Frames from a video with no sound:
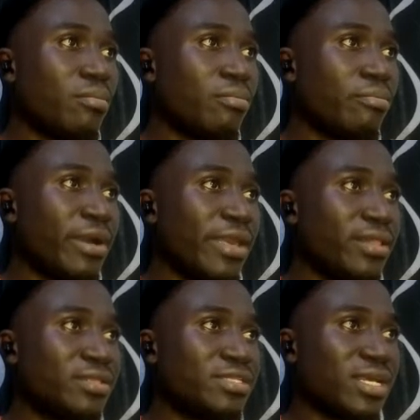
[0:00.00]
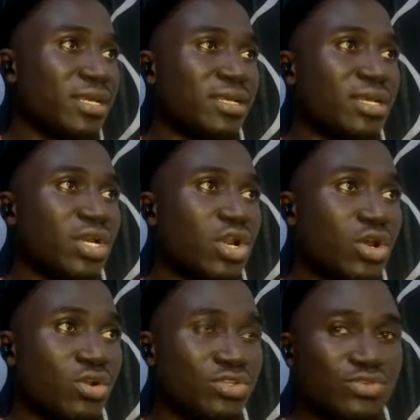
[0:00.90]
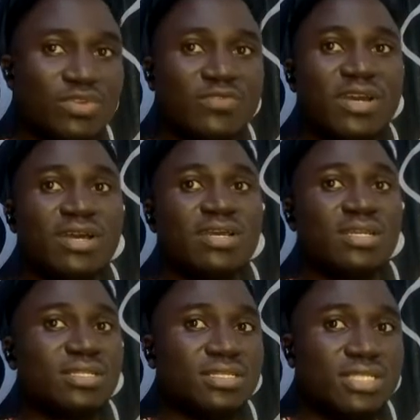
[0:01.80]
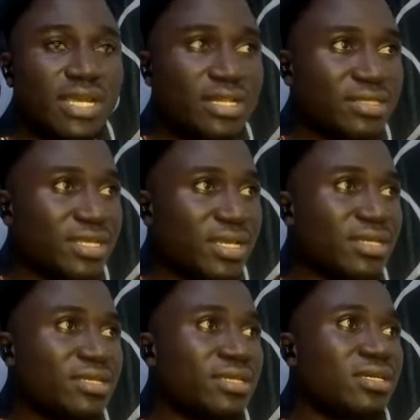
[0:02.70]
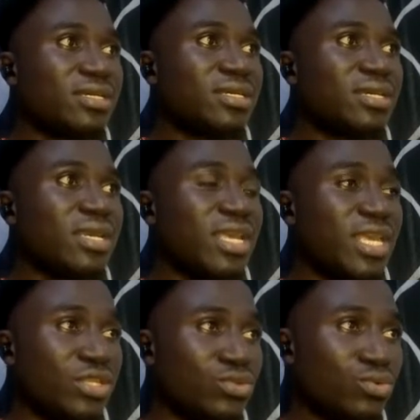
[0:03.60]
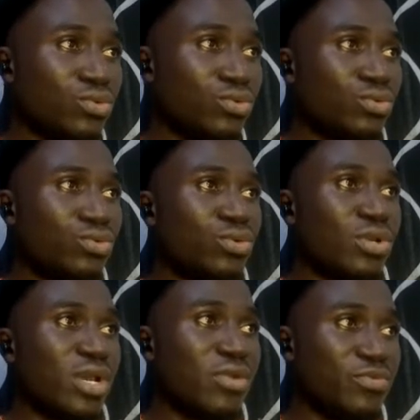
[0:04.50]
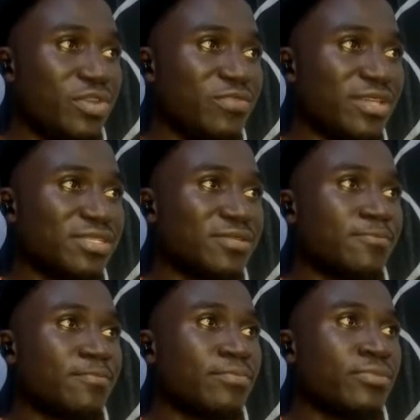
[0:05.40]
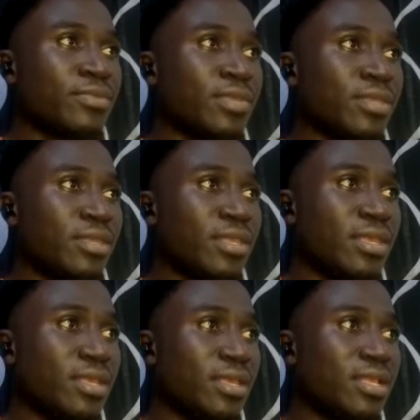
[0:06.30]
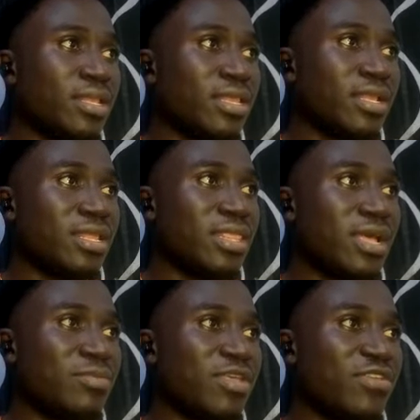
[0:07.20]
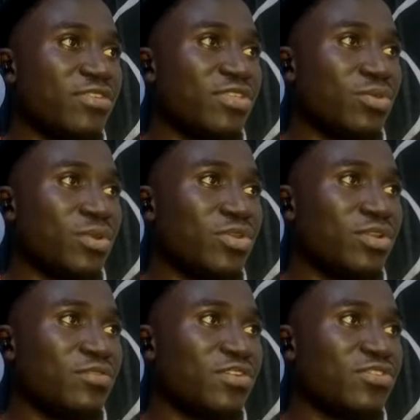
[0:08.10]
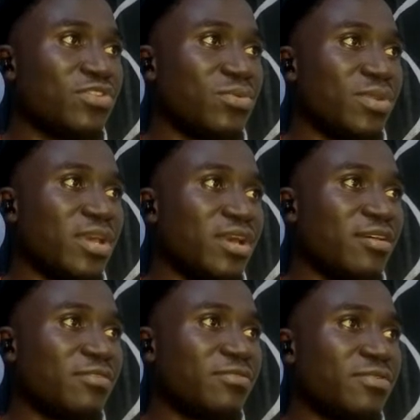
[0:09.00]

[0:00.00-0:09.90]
Bayelsa, Cross River, Delta, Edo, and Rivers. Then Nnamdi Azikiwe University, we have